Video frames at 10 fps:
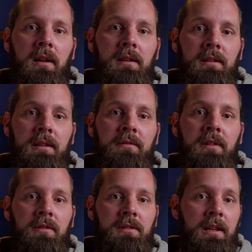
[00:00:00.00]
LUT and the
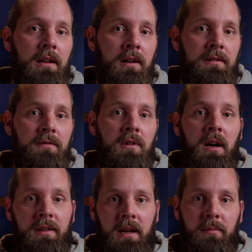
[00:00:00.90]
VLT LUT for
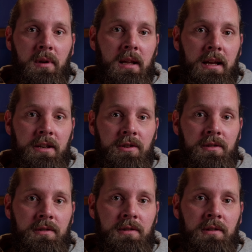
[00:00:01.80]
other
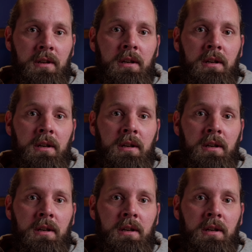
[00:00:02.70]
applications,